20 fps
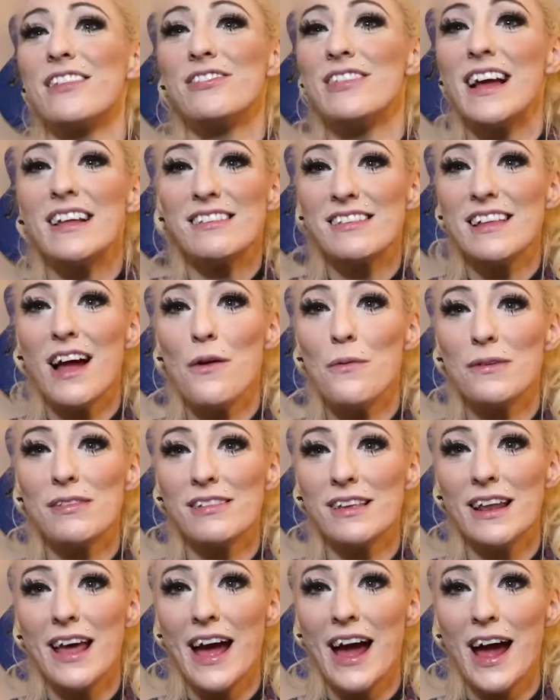That's not what's
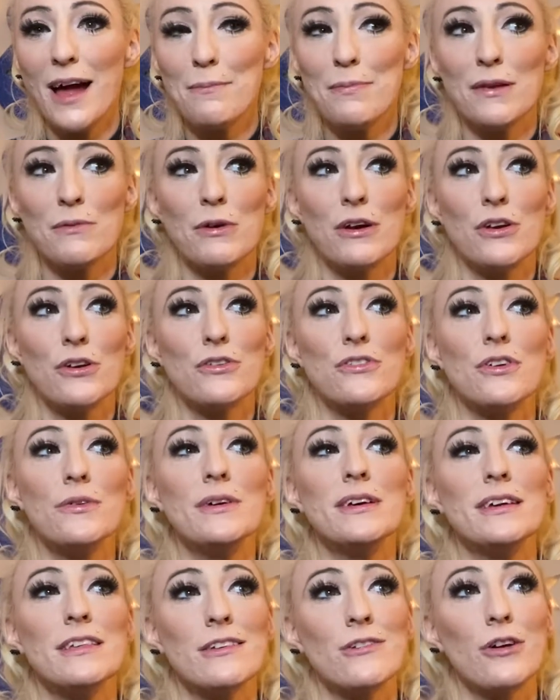going to happen. What you're
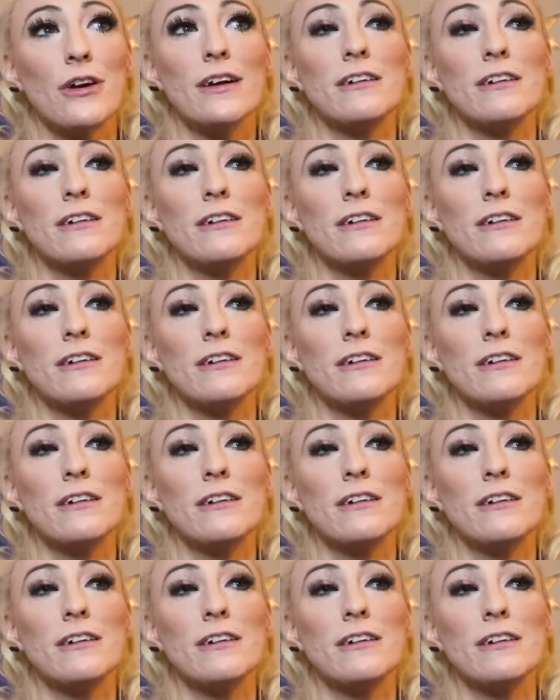doing is